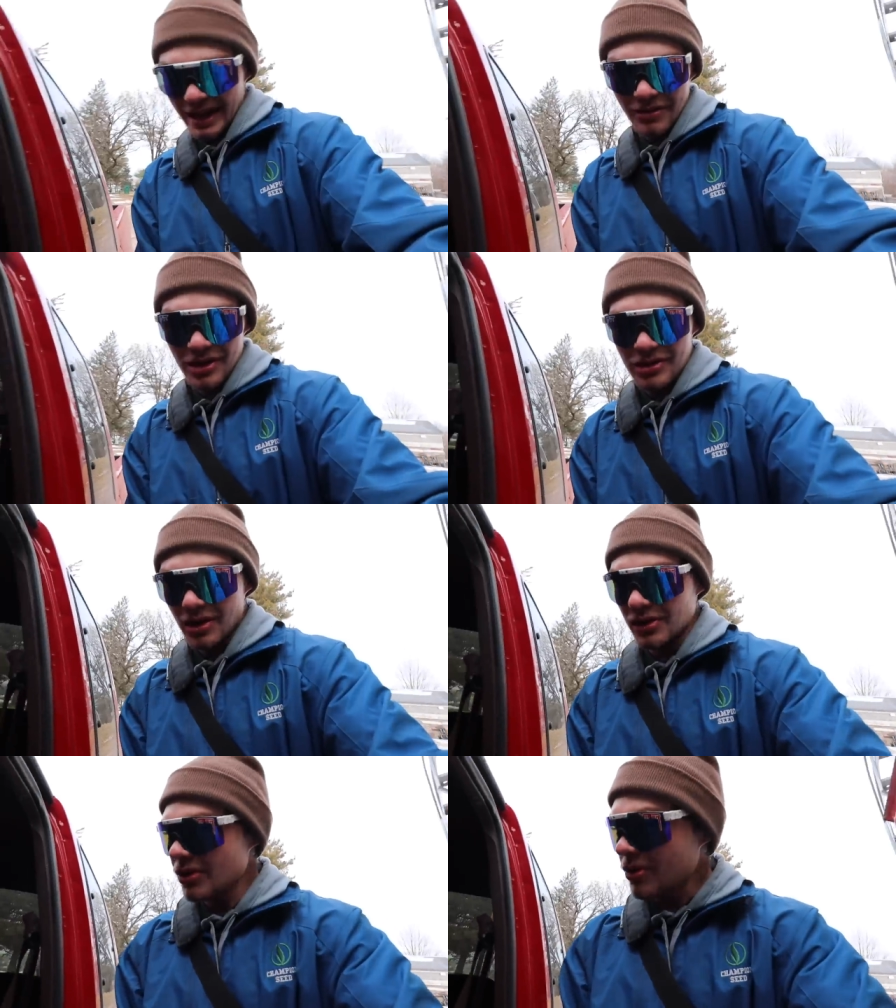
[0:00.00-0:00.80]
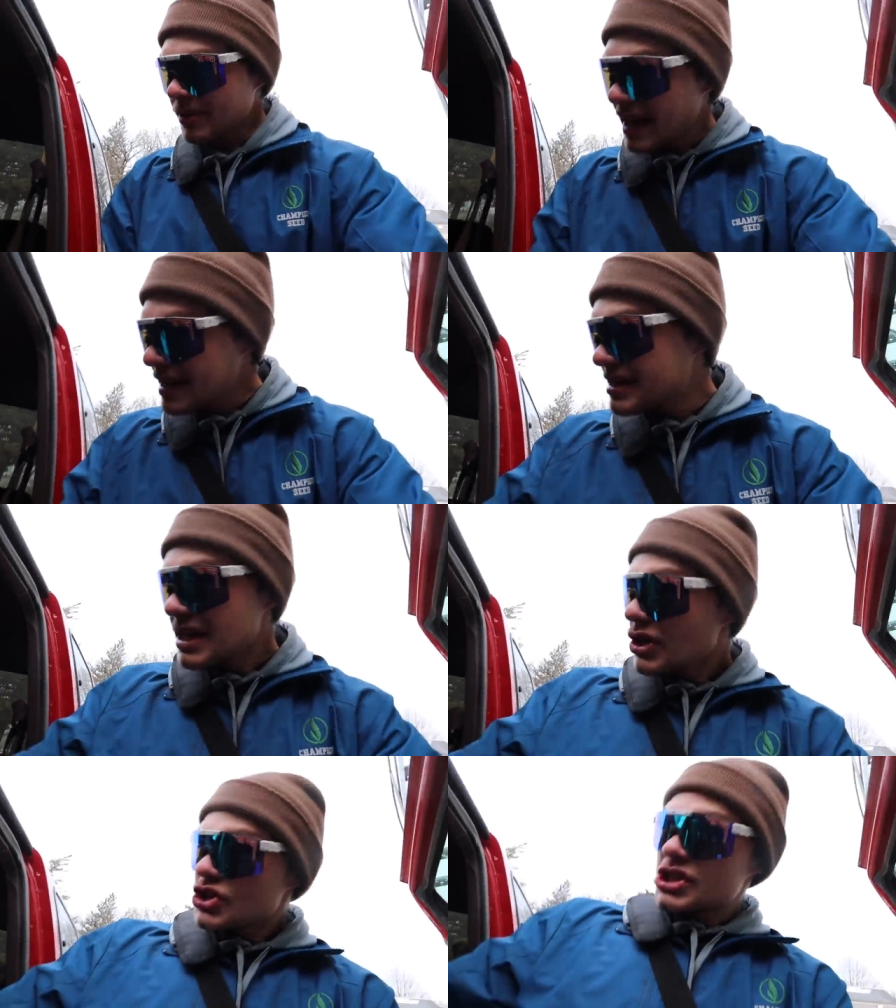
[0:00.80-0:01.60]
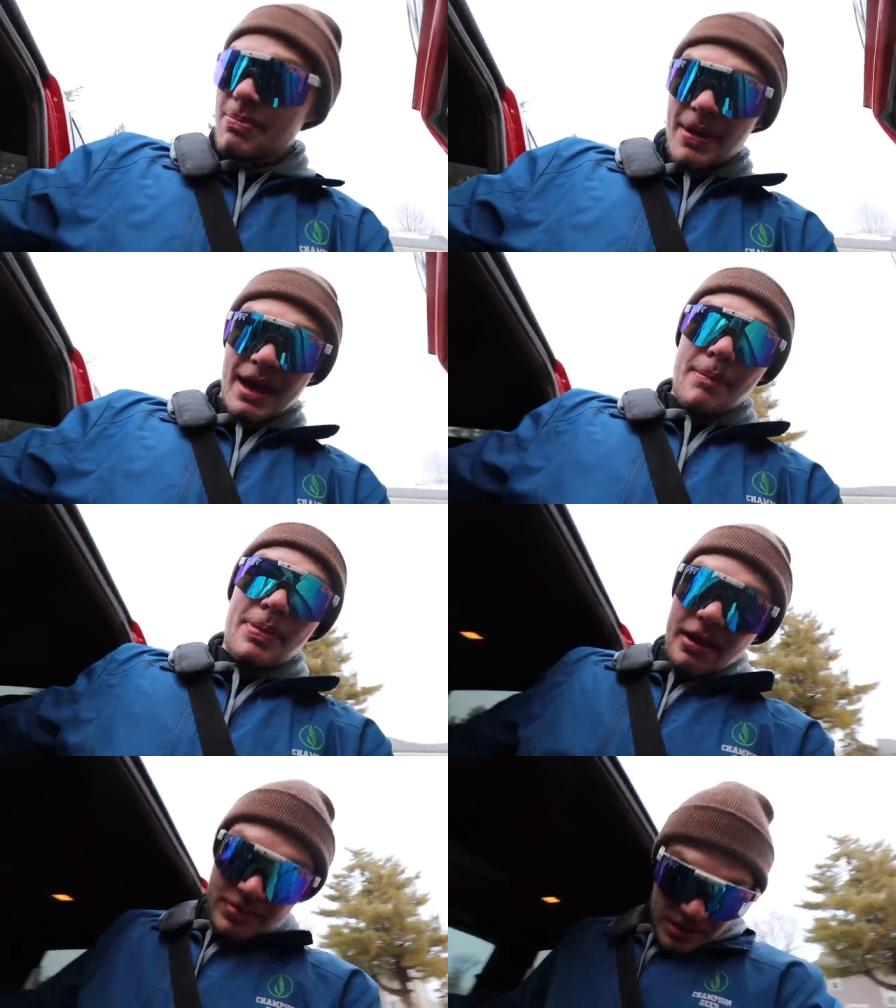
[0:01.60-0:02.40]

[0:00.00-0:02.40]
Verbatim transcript: I gotta run to our local case dealership. I gotta pick